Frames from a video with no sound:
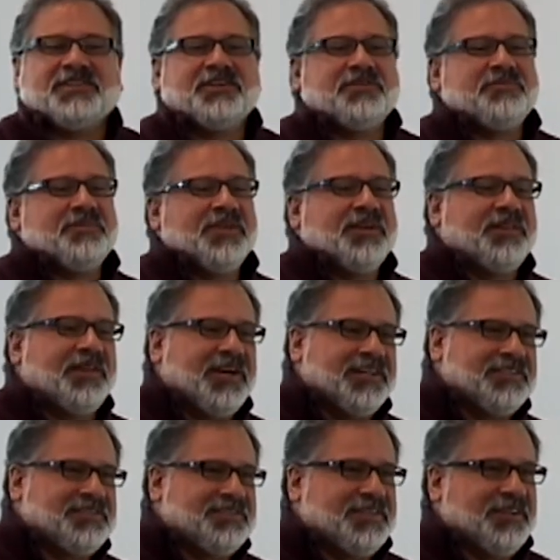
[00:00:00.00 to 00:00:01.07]
there will be a lot
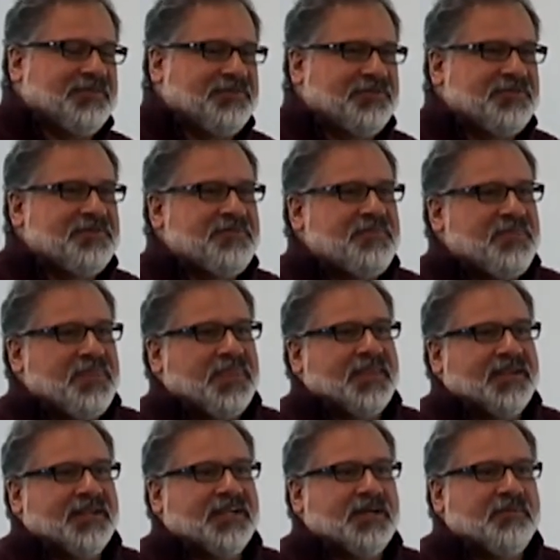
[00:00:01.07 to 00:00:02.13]
of stuff.
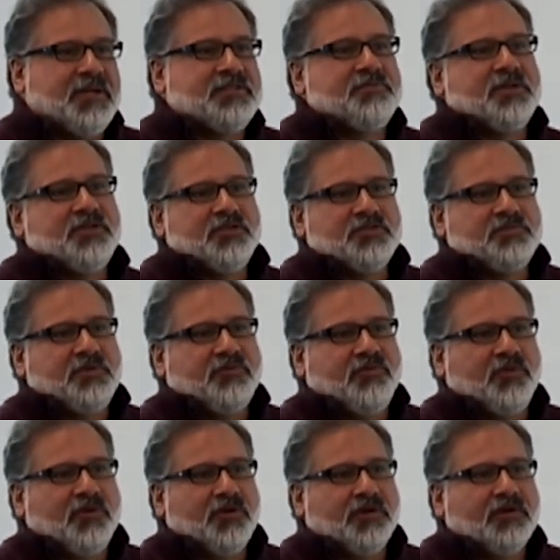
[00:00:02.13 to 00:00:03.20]
Um, it's been used
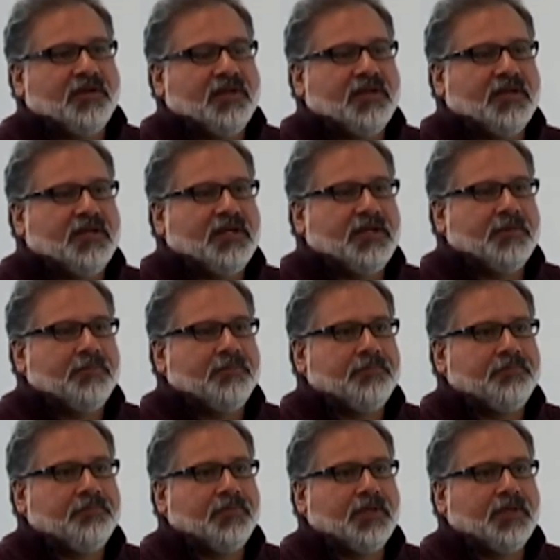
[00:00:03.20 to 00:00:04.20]
before, um,